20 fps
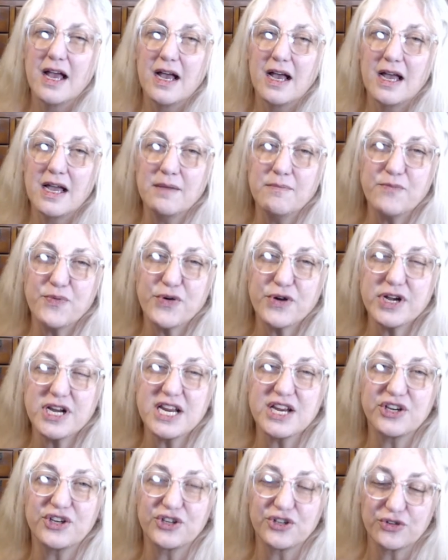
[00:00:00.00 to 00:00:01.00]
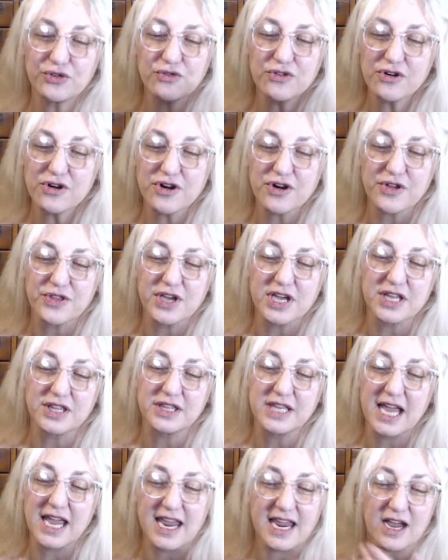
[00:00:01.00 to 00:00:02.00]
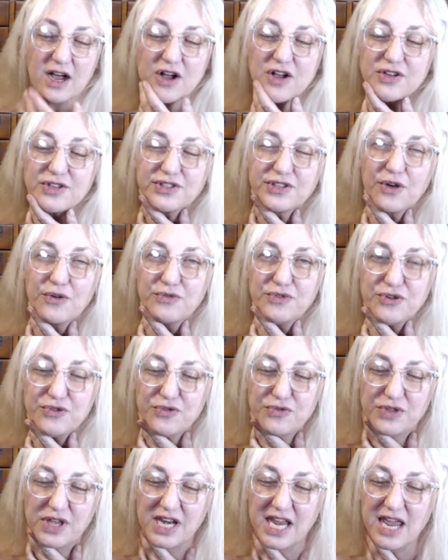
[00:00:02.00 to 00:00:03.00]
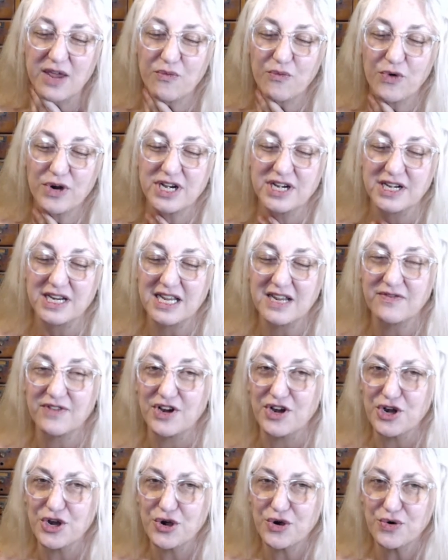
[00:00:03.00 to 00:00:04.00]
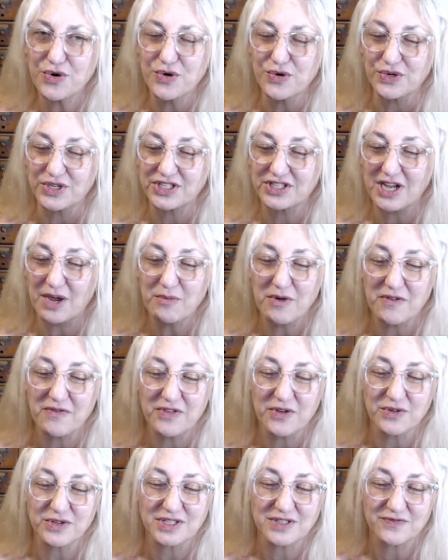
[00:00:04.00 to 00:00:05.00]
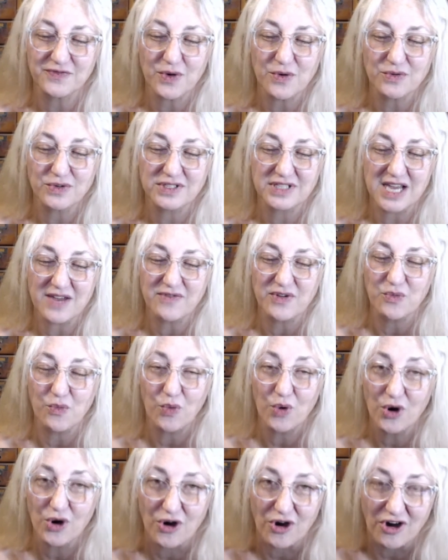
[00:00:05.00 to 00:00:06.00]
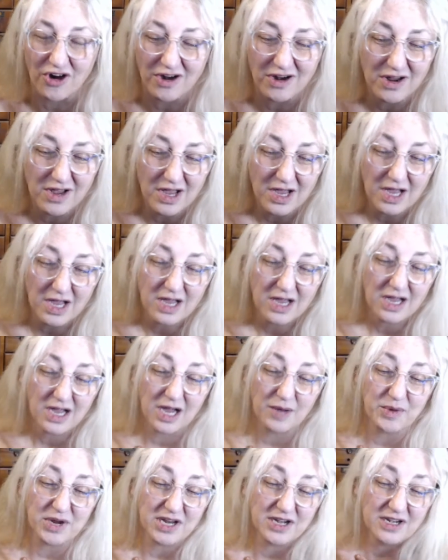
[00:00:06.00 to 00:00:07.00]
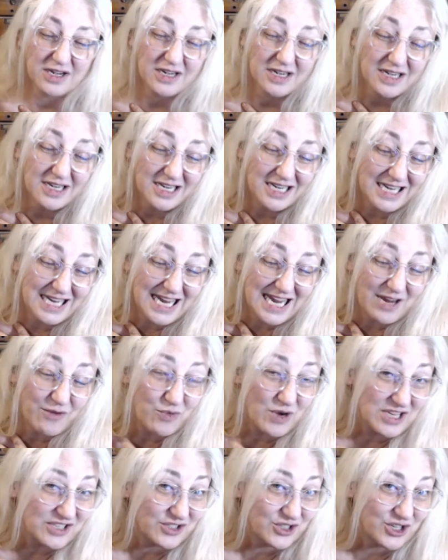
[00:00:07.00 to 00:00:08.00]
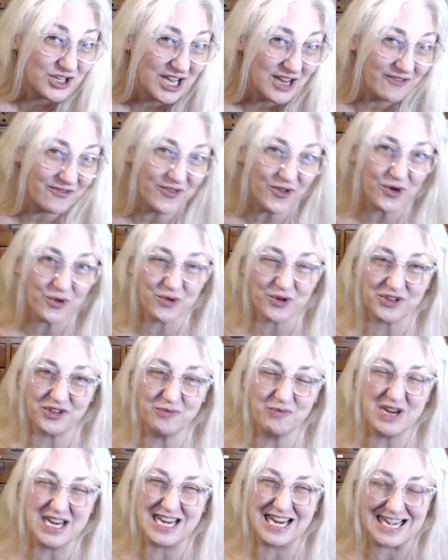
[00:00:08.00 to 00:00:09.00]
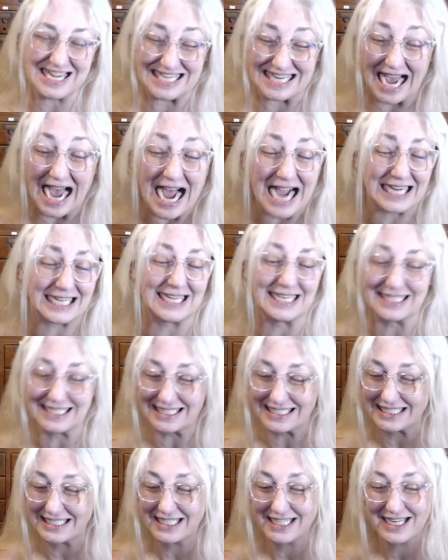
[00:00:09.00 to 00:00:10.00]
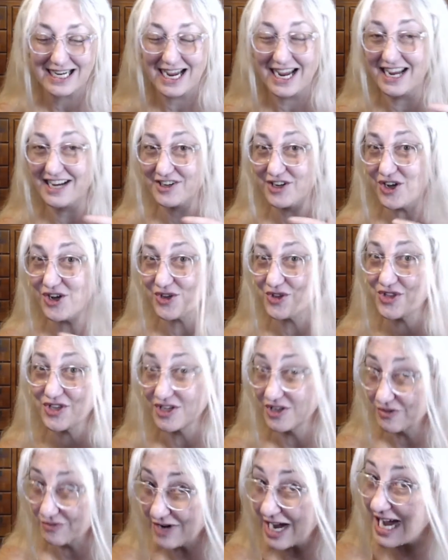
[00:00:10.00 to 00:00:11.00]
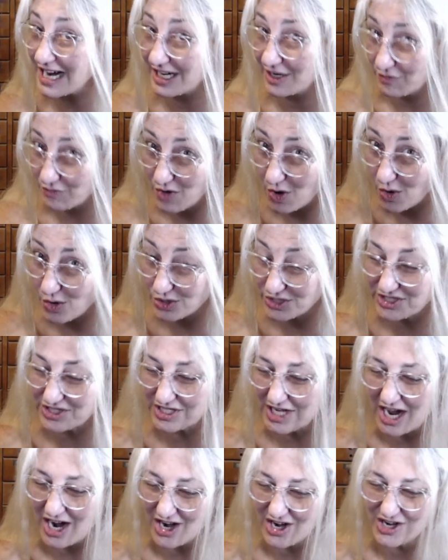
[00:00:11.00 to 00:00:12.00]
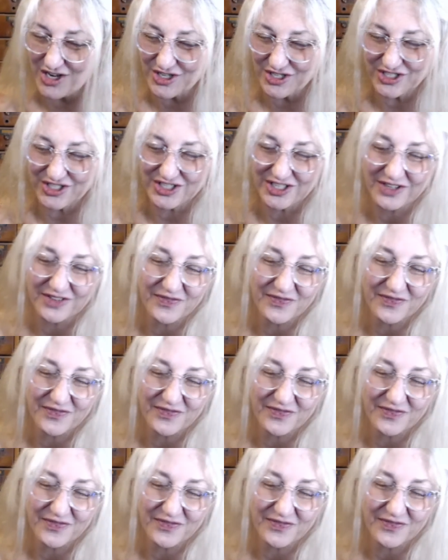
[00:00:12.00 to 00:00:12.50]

I'm pretty sure that they also knew that he wouldn't even know who some of those folks even were. I mean, he was looking forward to meeting Dokken and all the rock and roll stars.